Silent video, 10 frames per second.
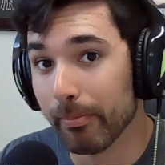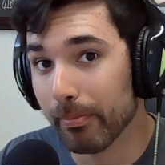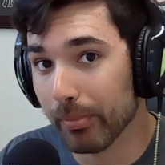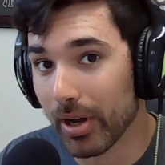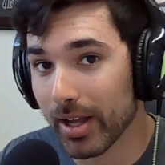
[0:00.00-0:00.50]

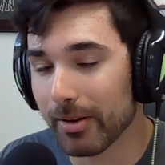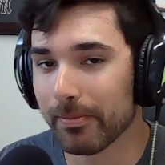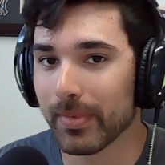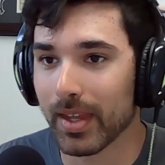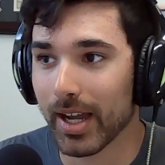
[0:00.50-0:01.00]
But
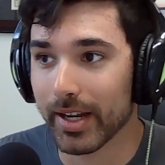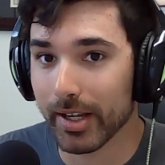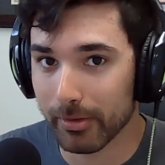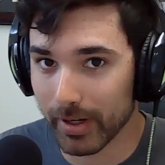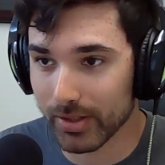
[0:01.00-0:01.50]
I
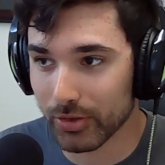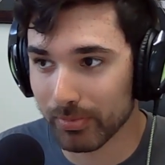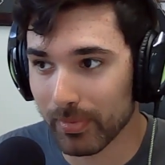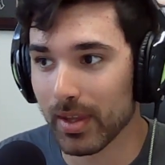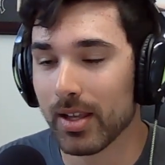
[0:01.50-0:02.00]
digress.
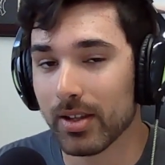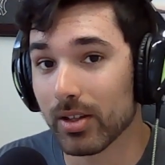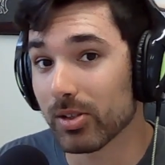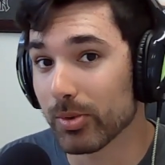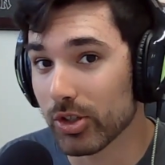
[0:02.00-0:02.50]

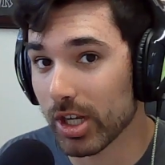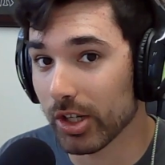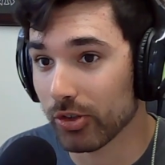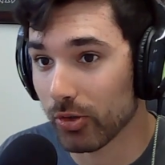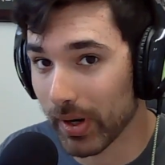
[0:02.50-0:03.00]
This machine
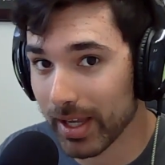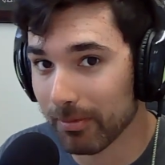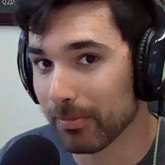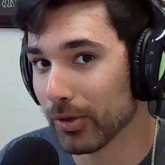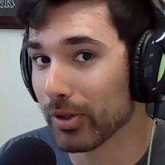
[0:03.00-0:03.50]
is great.
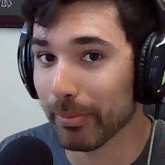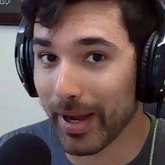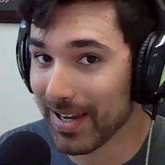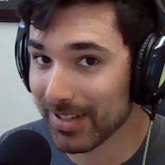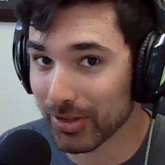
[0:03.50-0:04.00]
You can
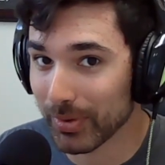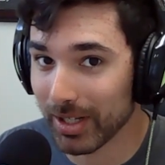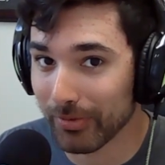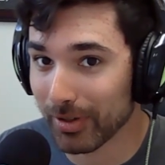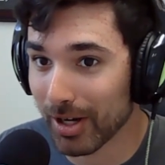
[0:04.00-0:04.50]
buy it in 3
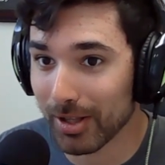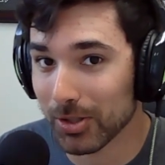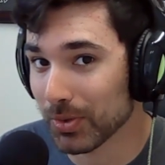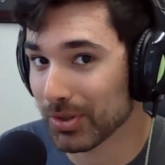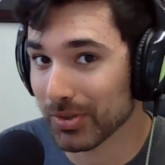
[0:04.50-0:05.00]
different
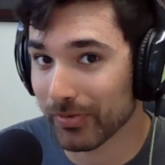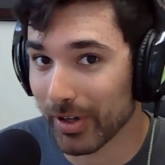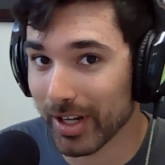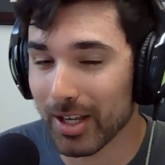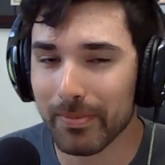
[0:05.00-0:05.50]
colors, which is
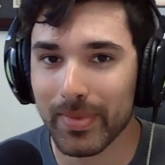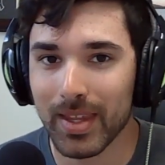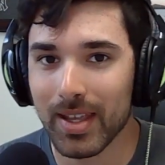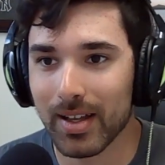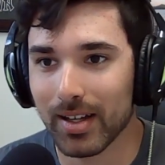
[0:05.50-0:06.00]
funny.
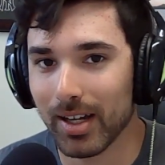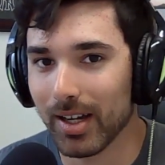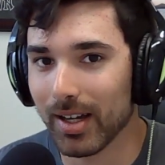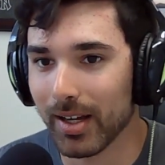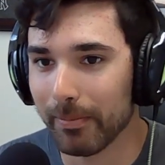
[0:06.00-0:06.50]

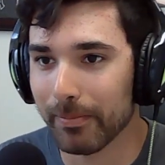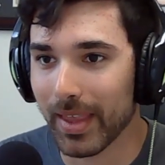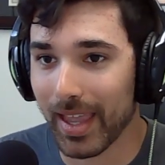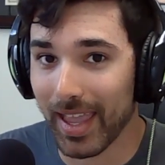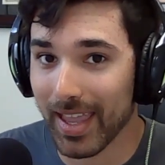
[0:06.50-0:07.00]

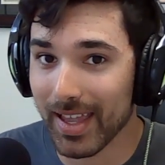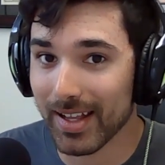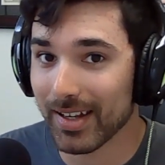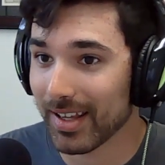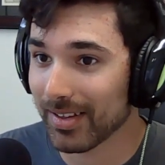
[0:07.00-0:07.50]

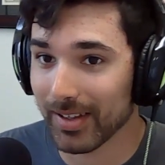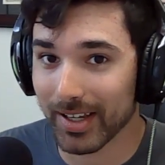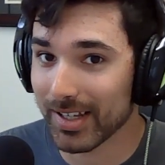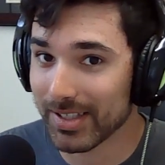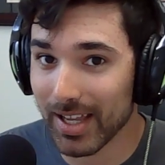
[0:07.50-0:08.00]
And like
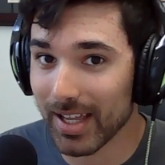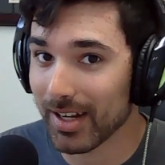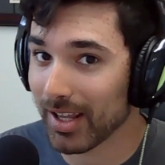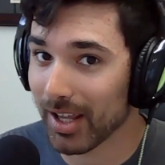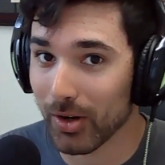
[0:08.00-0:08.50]
I said,
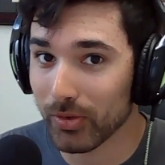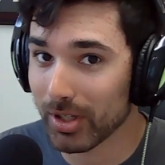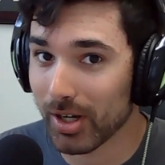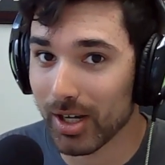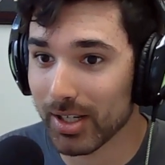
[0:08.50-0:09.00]
it only
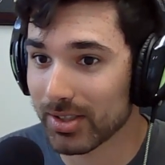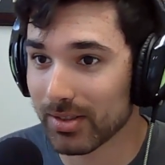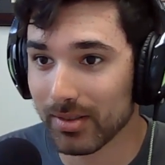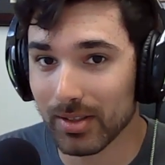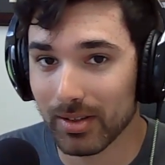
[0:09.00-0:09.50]
costs
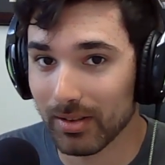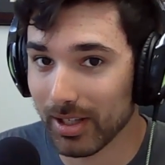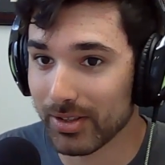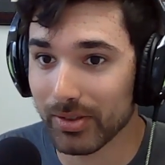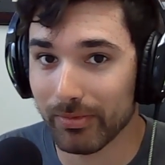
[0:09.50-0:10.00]

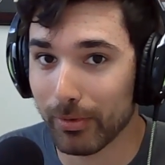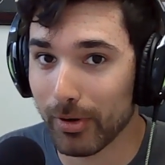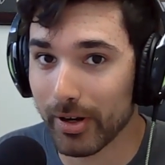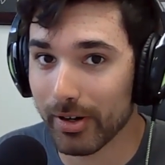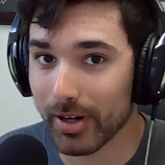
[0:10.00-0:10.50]
less than
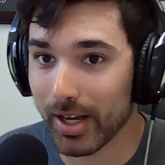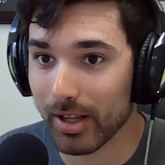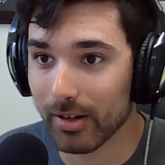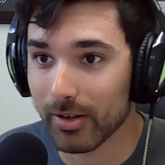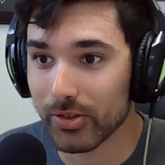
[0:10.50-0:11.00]

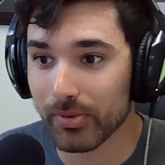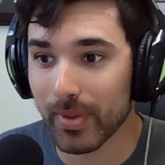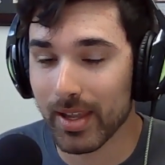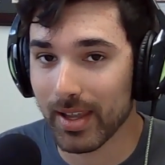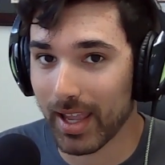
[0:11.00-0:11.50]
$400,
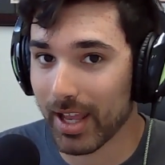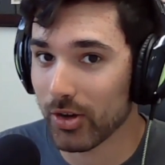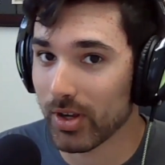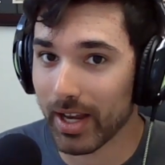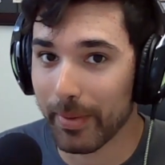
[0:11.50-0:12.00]
and
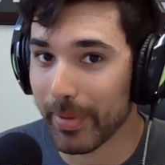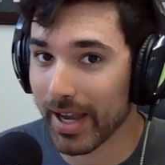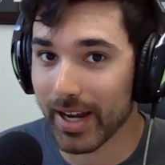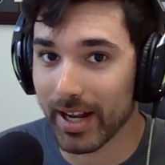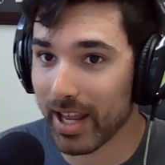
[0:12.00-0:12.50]
you can buy
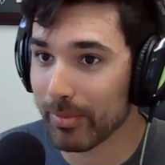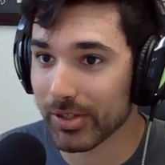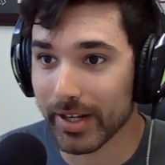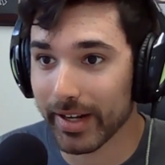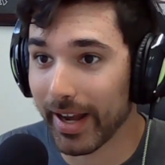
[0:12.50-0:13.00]
it on
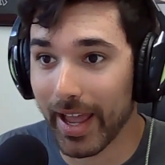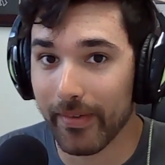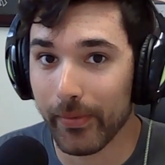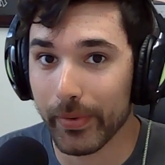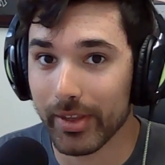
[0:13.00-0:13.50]
Amazon and
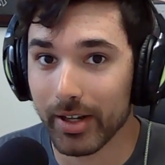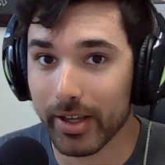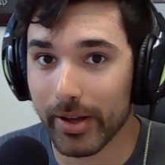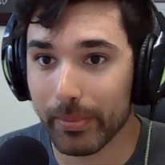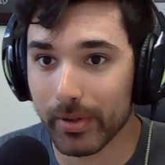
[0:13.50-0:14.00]
have it within a
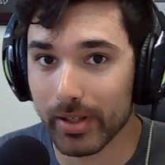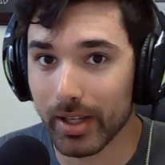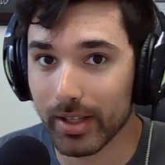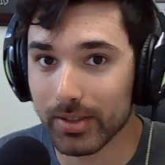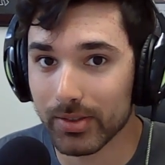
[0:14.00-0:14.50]
couple of
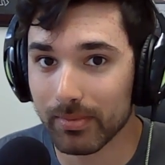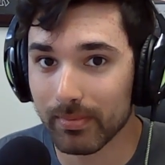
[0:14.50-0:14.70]
days.